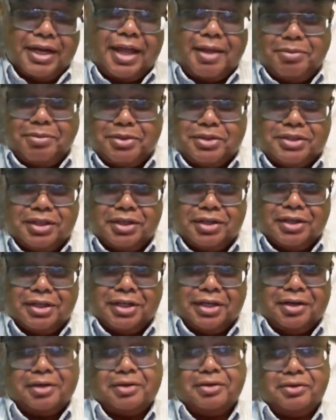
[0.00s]
But I'm
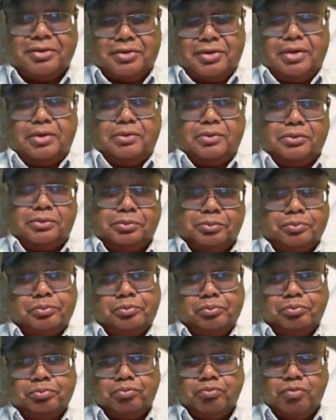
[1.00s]
still here. So
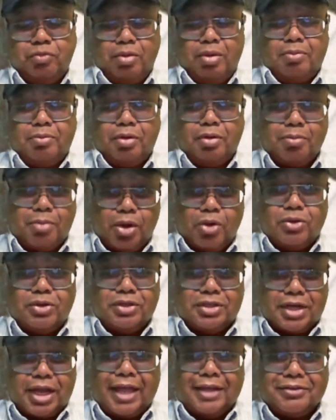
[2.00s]
remember,
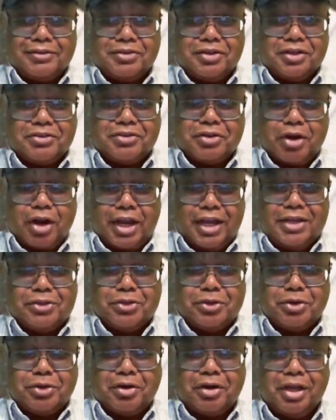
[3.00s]
most Gnostics are
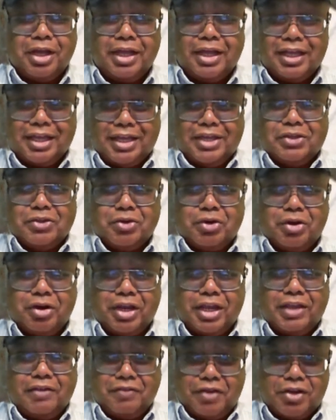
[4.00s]
either
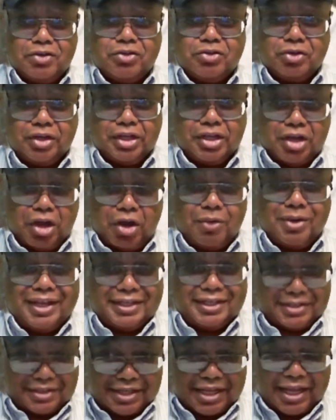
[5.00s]
eventually
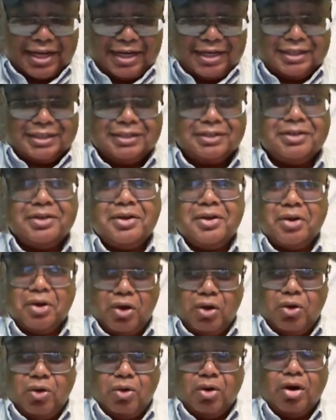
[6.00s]
go insane
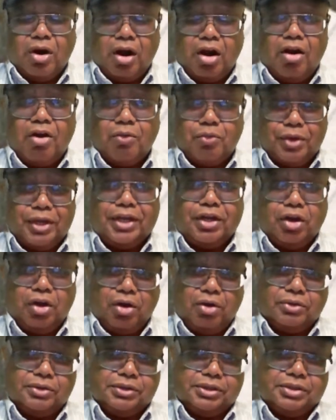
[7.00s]
or are
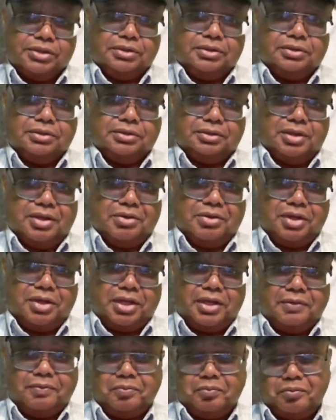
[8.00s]
recalled.
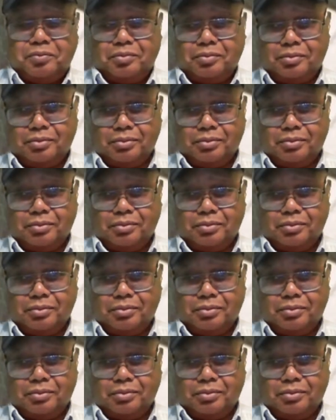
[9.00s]
Okay.